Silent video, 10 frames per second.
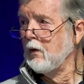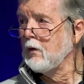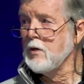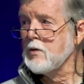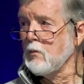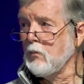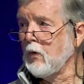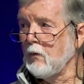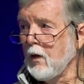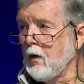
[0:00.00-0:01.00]
And he said,
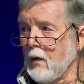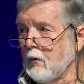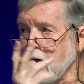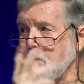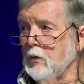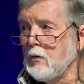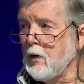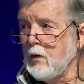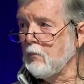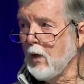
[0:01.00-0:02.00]
well, how come you're
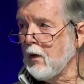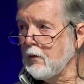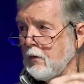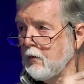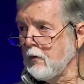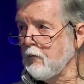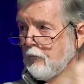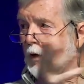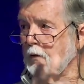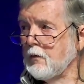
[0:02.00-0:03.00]
here? But I didn't
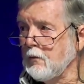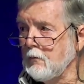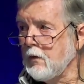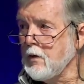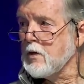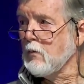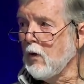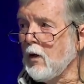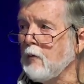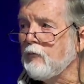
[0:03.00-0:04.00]
invite you. And he said,
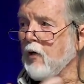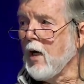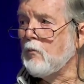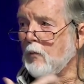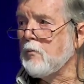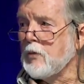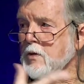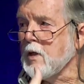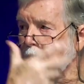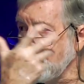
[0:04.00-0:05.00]
well, I've come
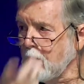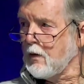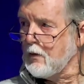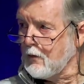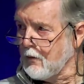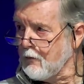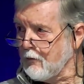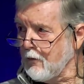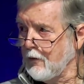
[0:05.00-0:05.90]
representing the earth.